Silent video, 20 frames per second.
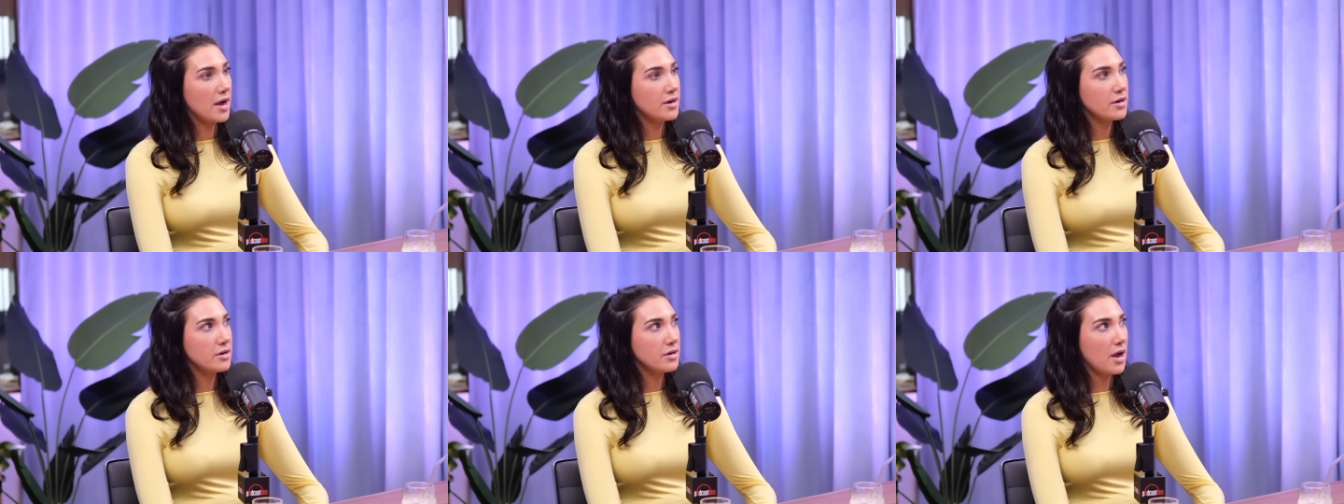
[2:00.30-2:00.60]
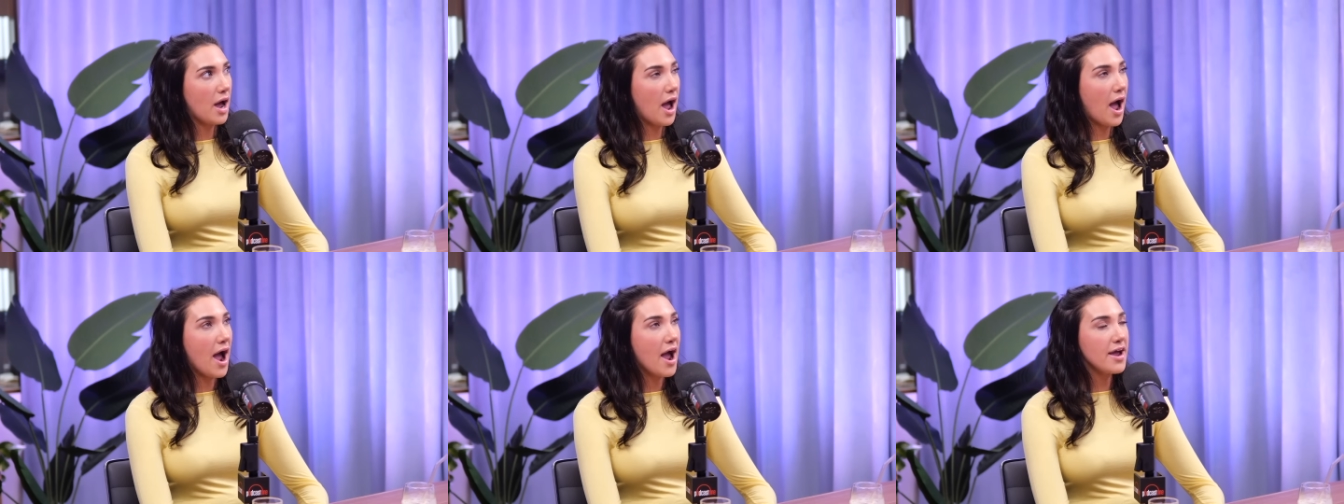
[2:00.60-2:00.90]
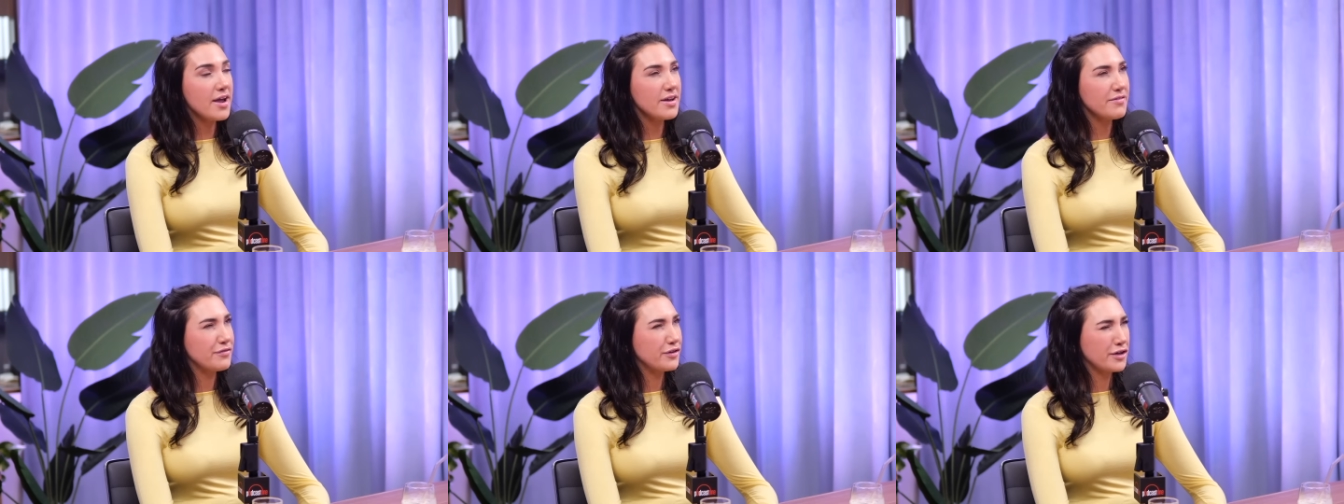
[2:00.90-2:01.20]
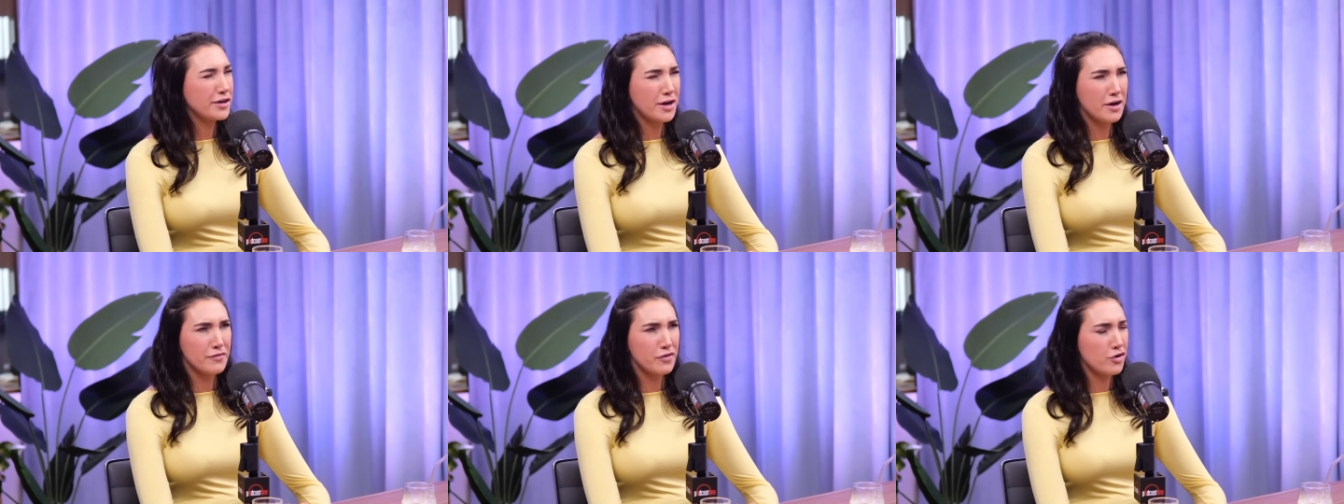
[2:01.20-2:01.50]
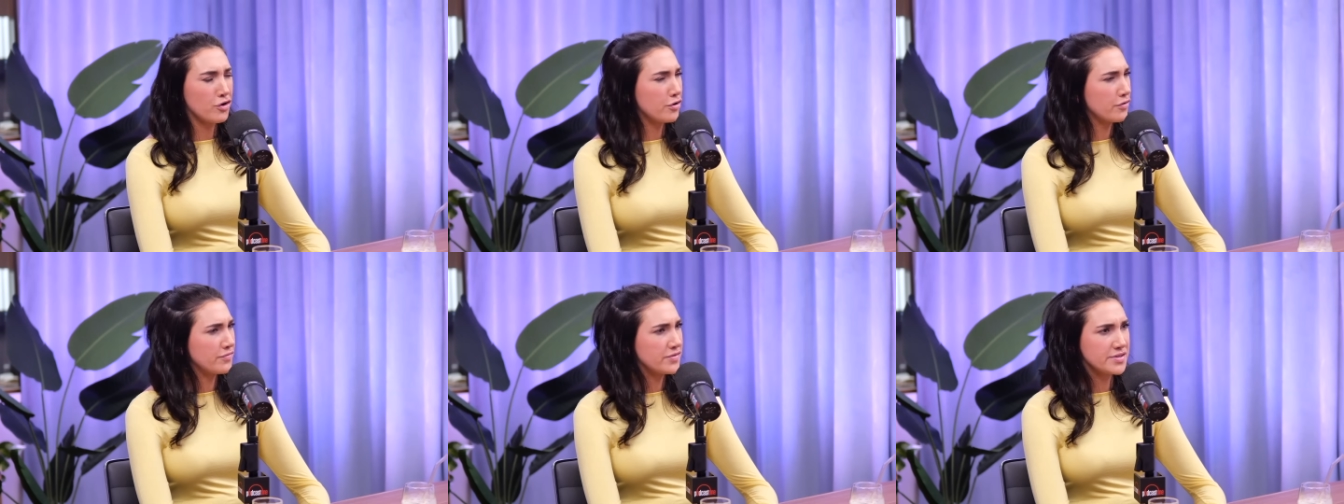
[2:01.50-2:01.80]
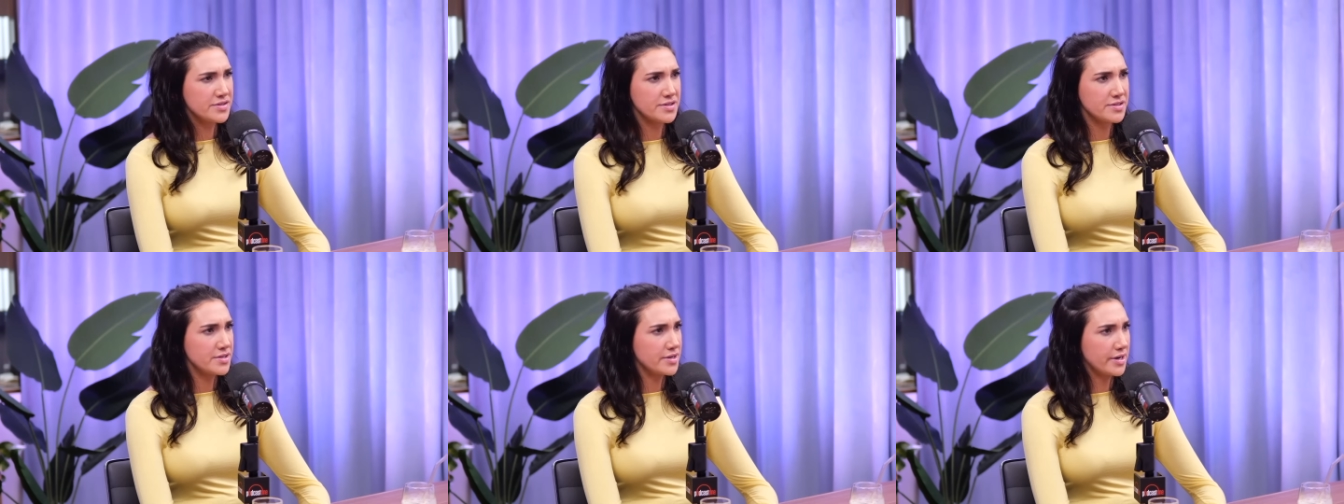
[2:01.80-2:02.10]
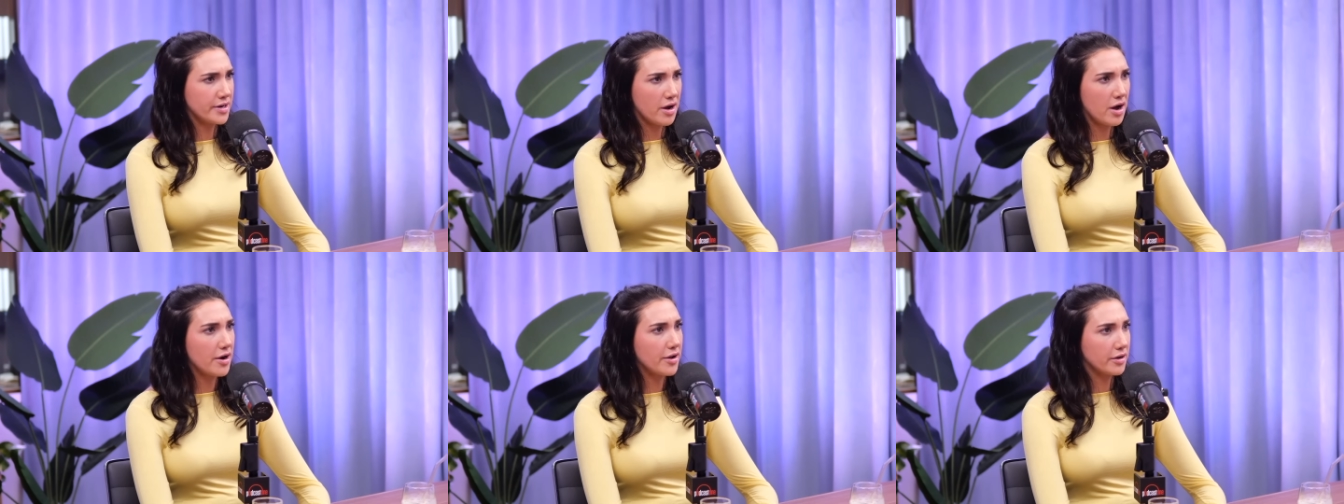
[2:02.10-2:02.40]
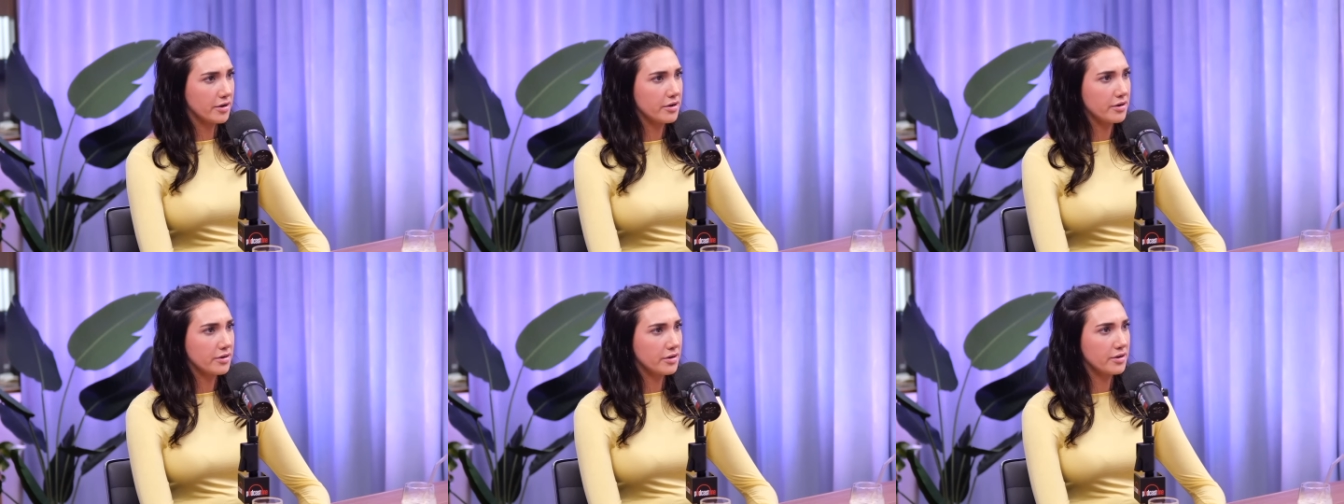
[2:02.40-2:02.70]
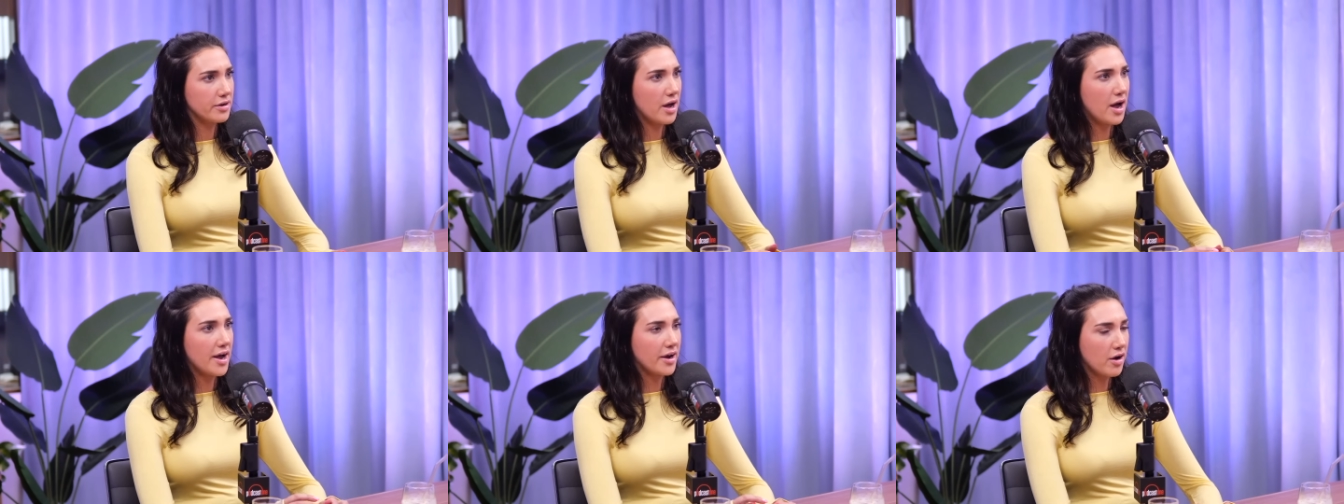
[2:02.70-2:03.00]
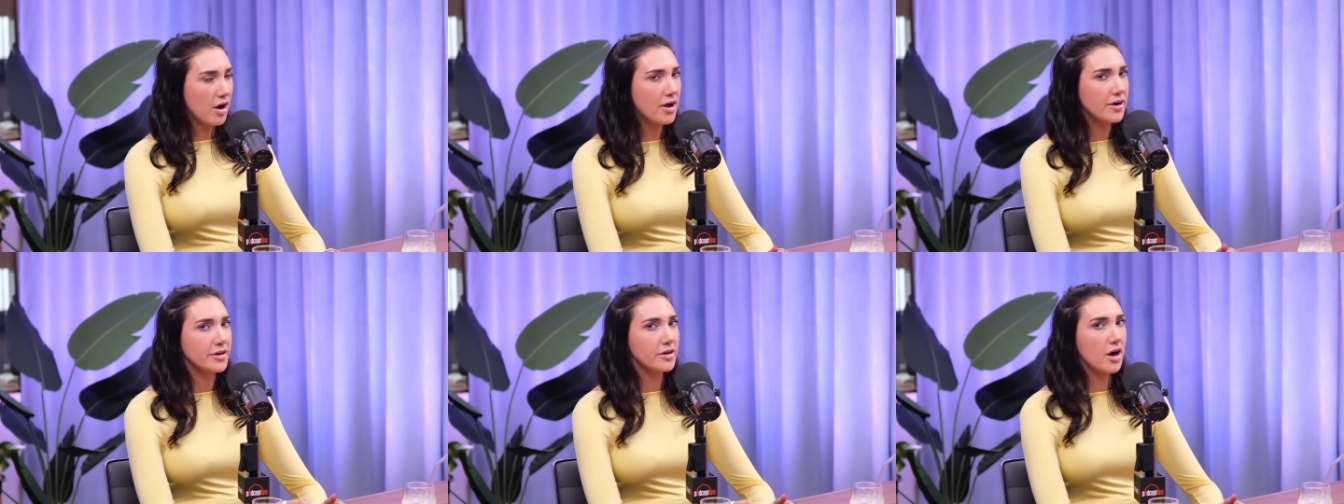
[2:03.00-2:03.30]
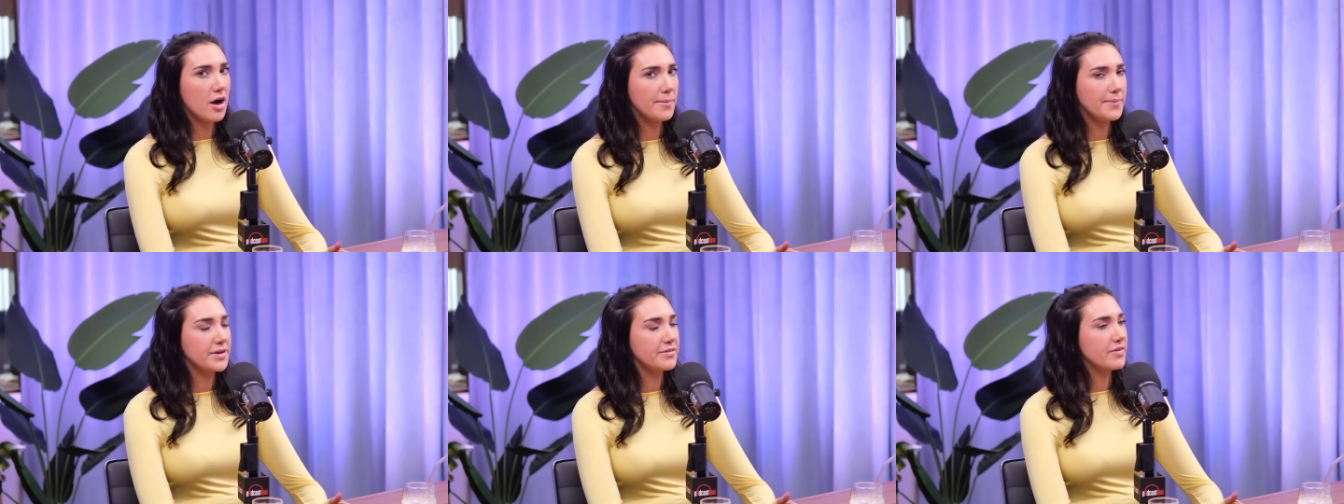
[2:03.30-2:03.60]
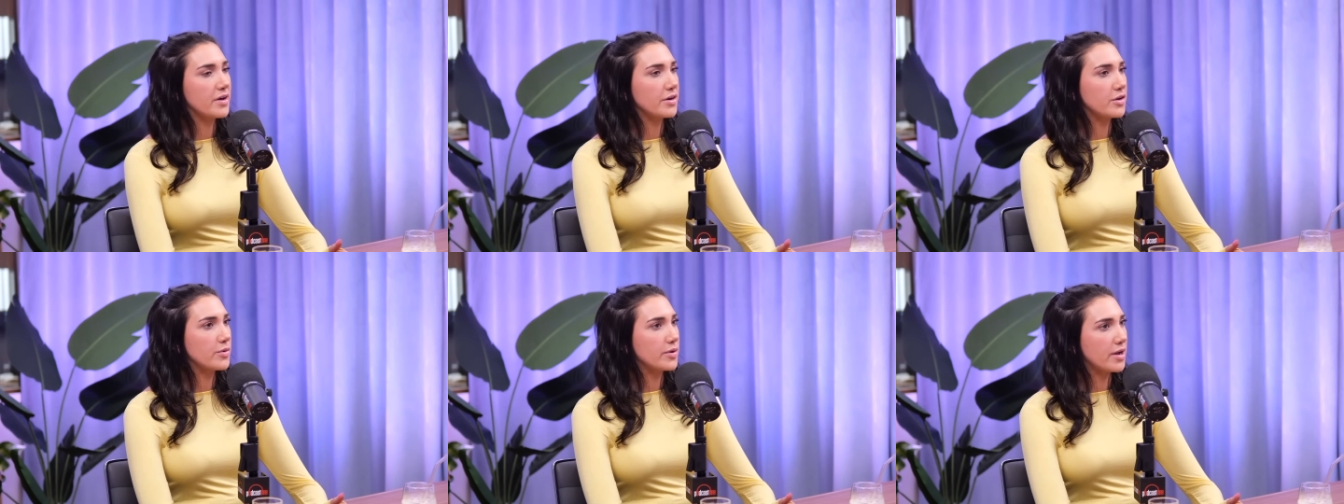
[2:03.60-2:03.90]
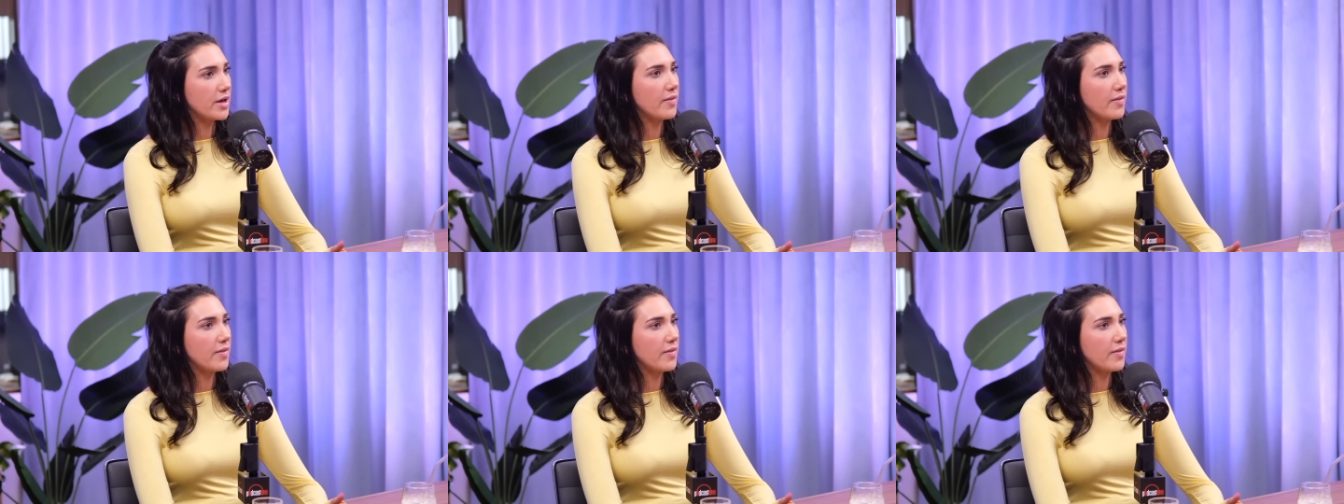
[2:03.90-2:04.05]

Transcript: I feel like I've heard of this as an iconic comedy venue in LA.